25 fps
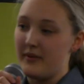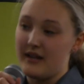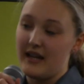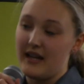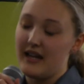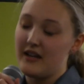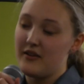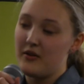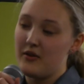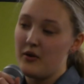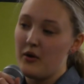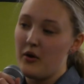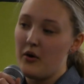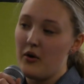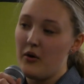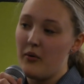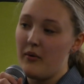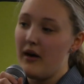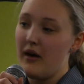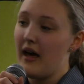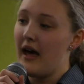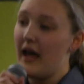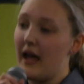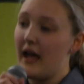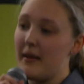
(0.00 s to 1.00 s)
but I know
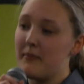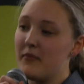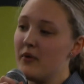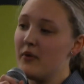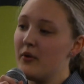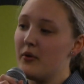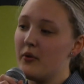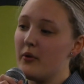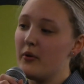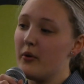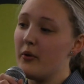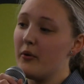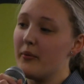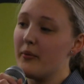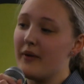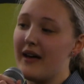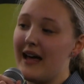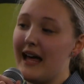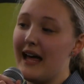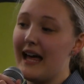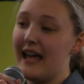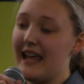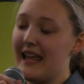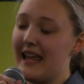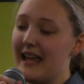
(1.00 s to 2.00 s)
I'm who
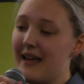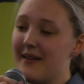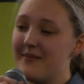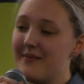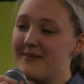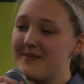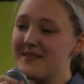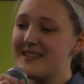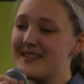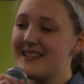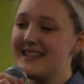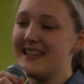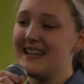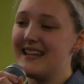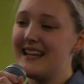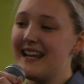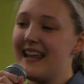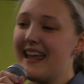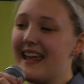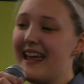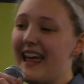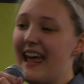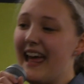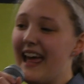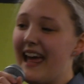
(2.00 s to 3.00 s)
I am
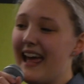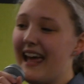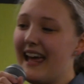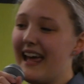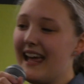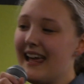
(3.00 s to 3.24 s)
today.